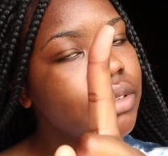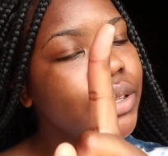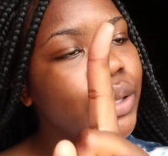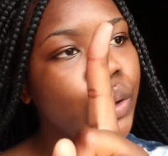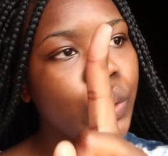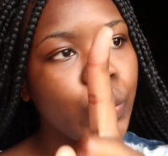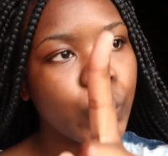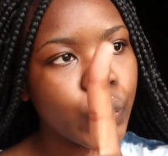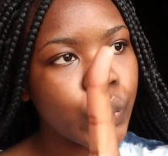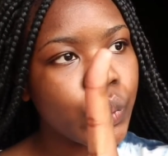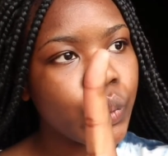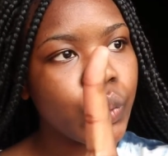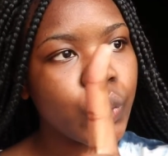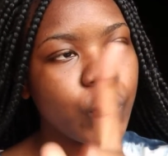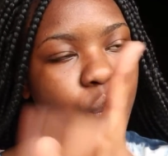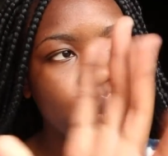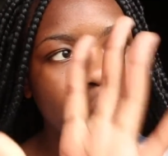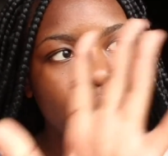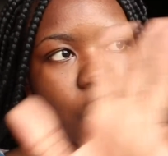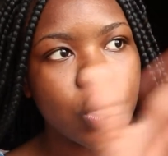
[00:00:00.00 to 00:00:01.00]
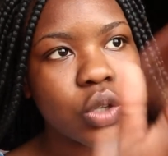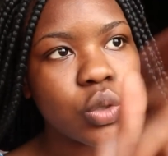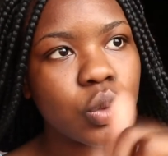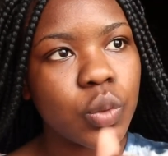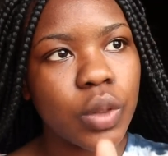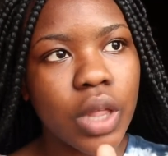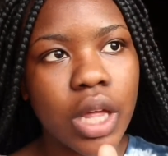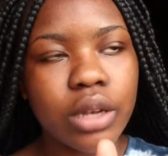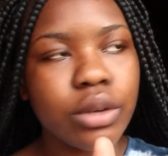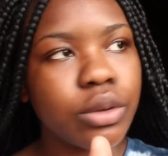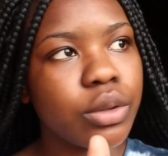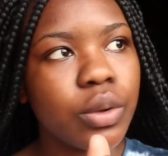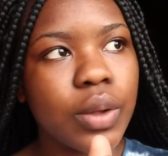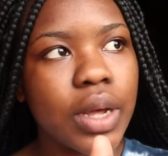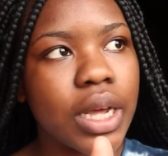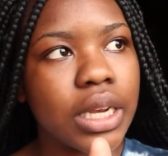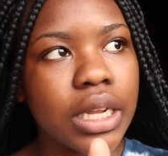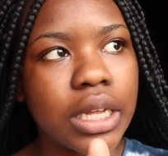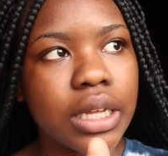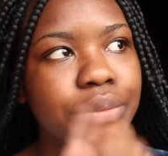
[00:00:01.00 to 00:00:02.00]
No, we can't do that. No,
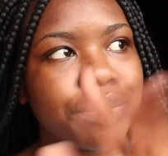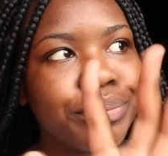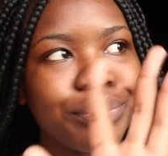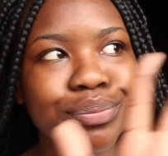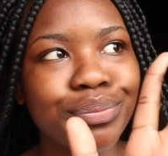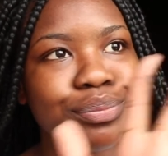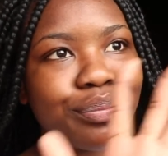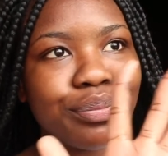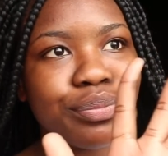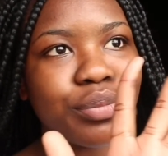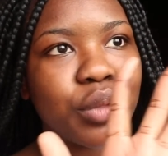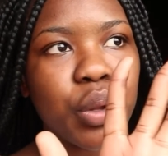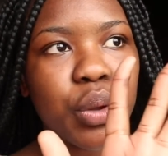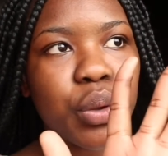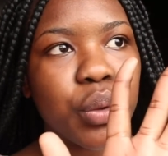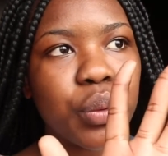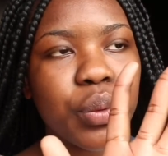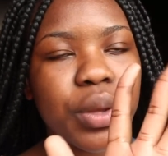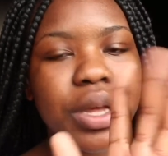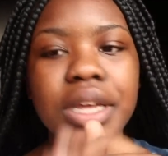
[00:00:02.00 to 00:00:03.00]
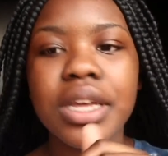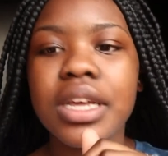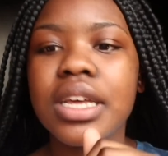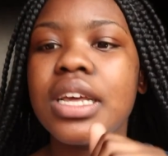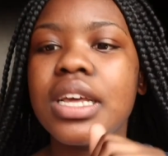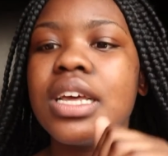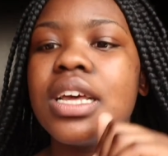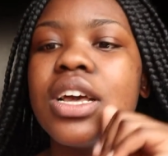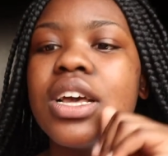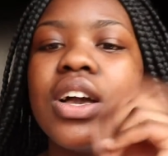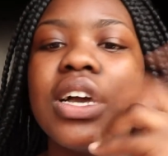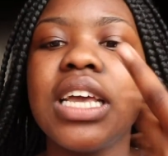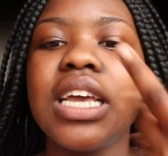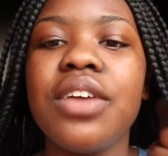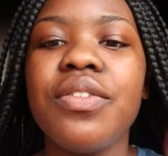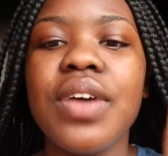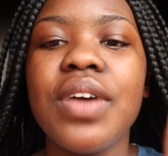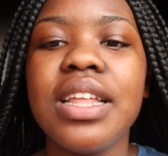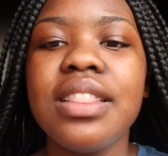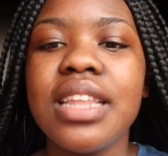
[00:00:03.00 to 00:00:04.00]
honey. No. Okay,
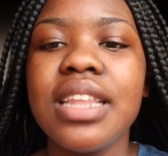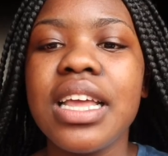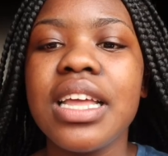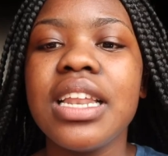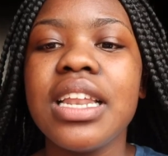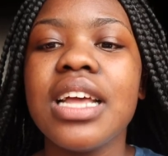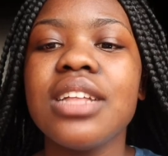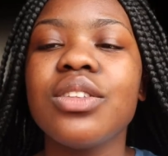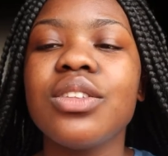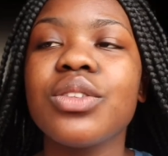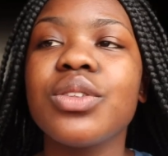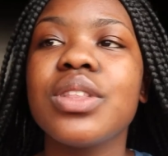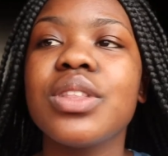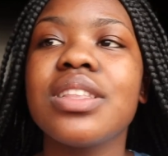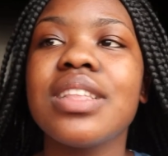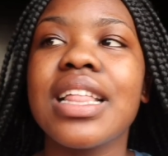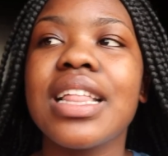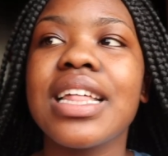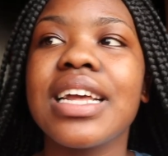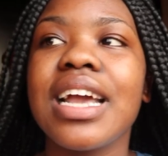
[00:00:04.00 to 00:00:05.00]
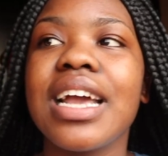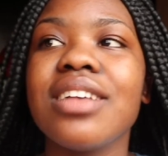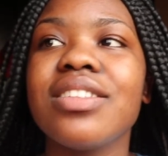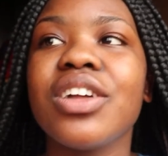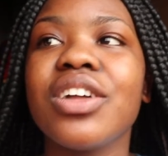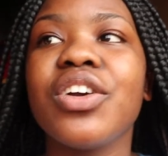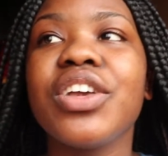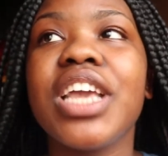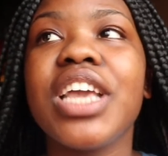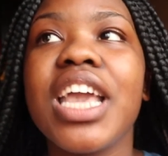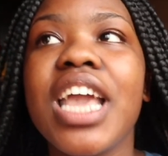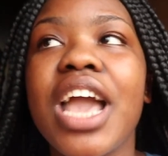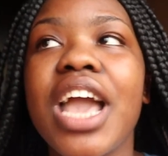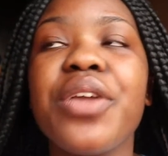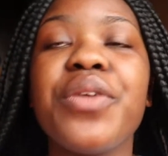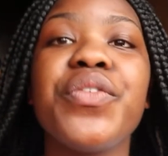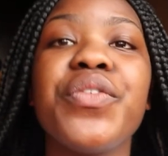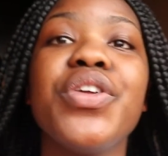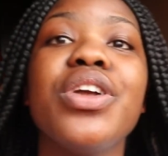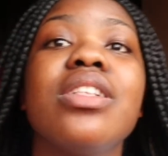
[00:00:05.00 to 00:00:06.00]
fine then. I talk to this other guy. Like, okay, are
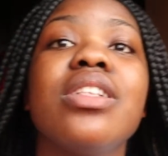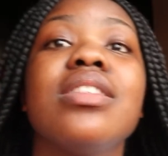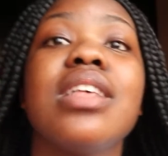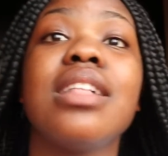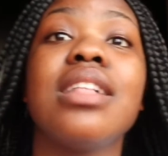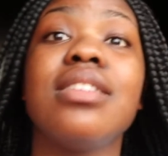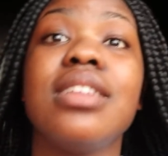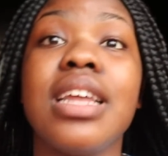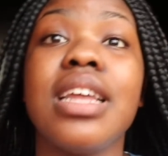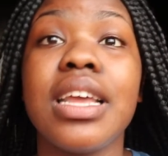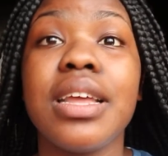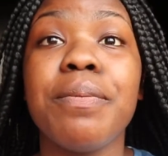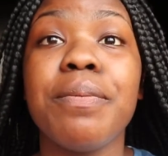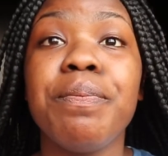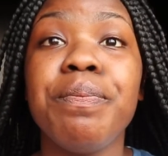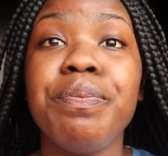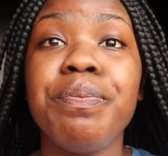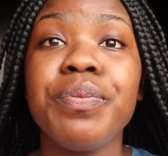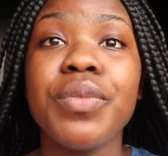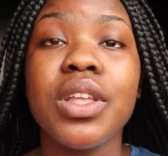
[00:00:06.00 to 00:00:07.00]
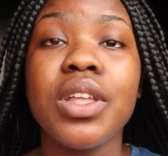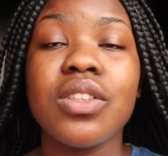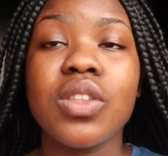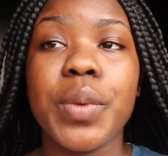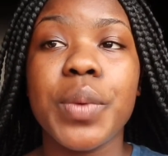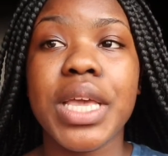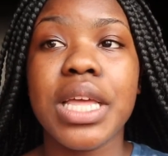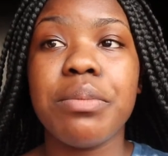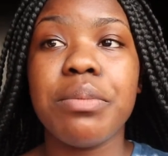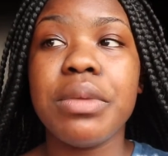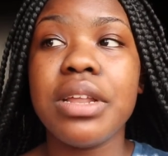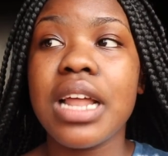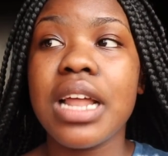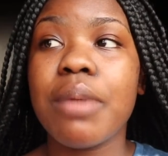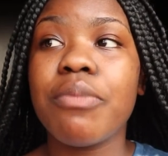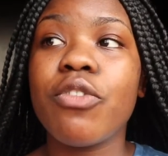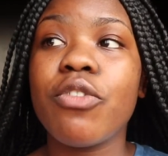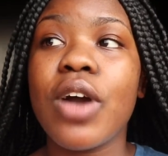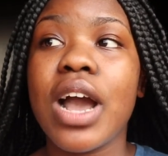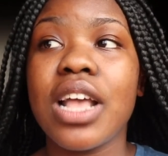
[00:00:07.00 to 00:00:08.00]
you free on Saturday so we can meet
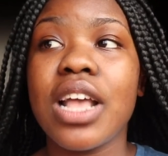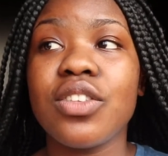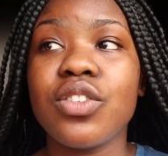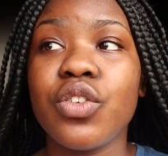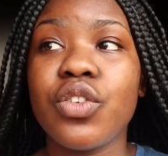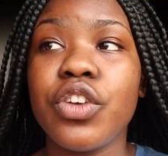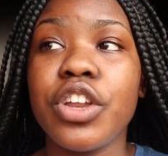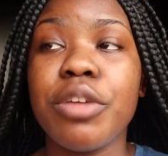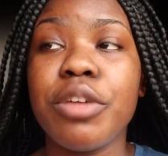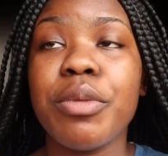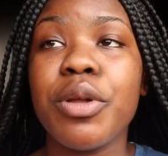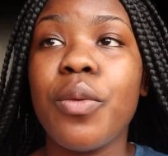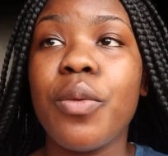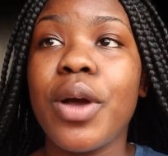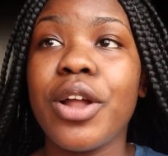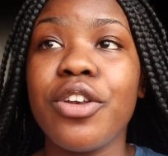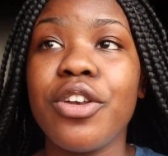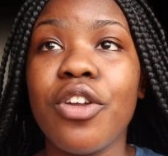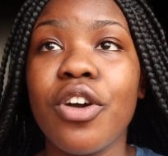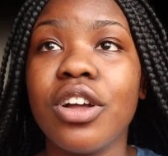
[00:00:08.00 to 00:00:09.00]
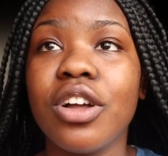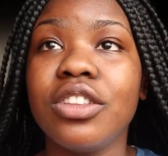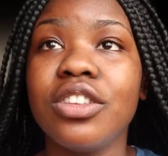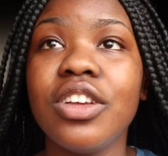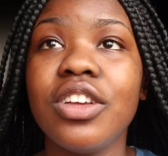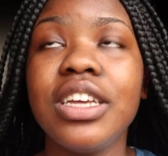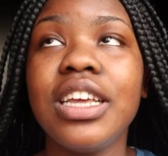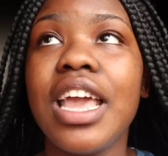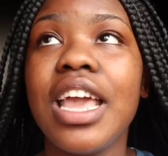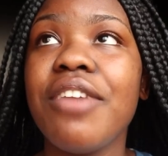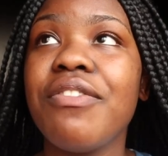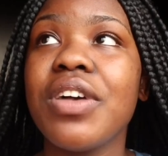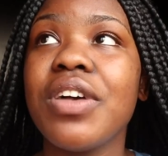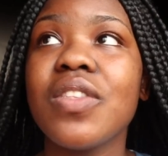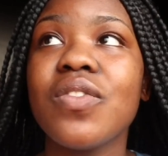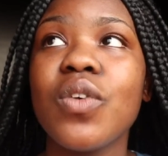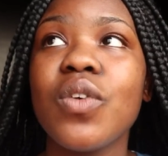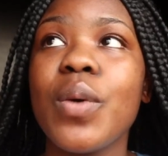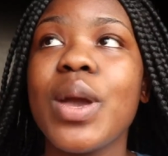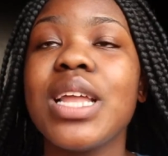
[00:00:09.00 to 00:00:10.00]
up for ice cream and whatnot? Okay,
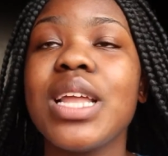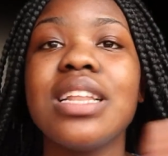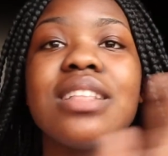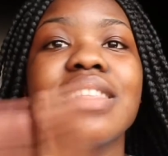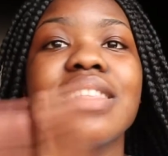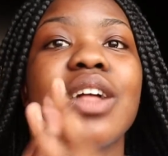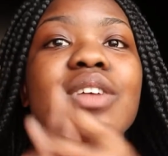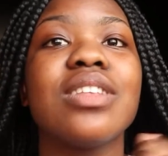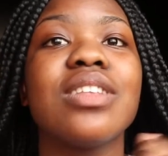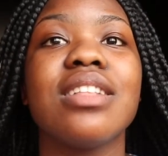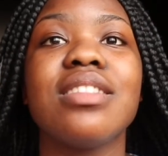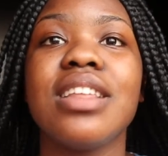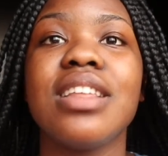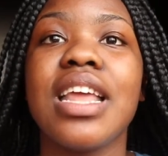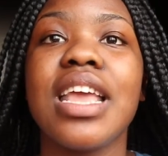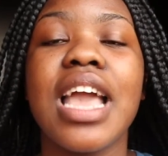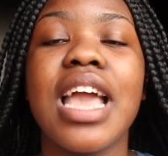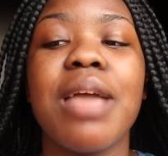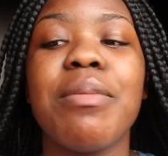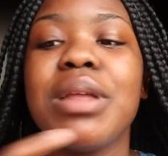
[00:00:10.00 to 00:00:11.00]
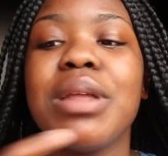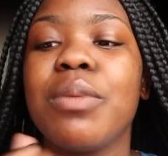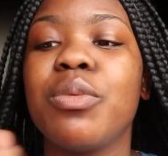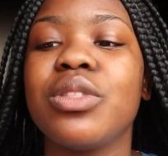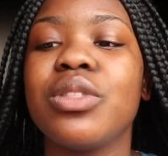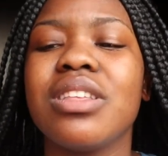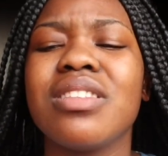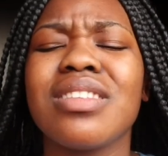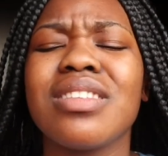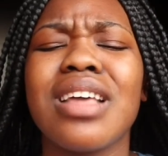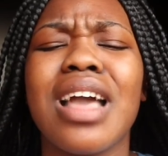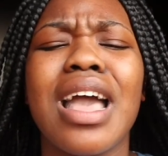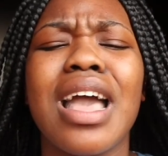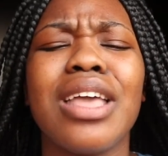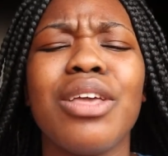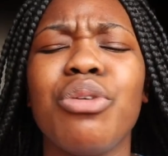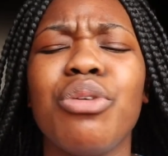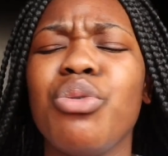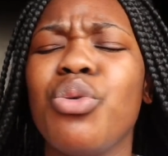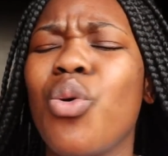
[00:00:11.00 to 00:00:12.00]
fast forward. It's now Saturday. I meet up with this
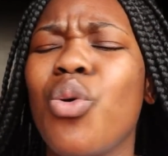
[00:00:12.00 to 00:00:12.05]
guy.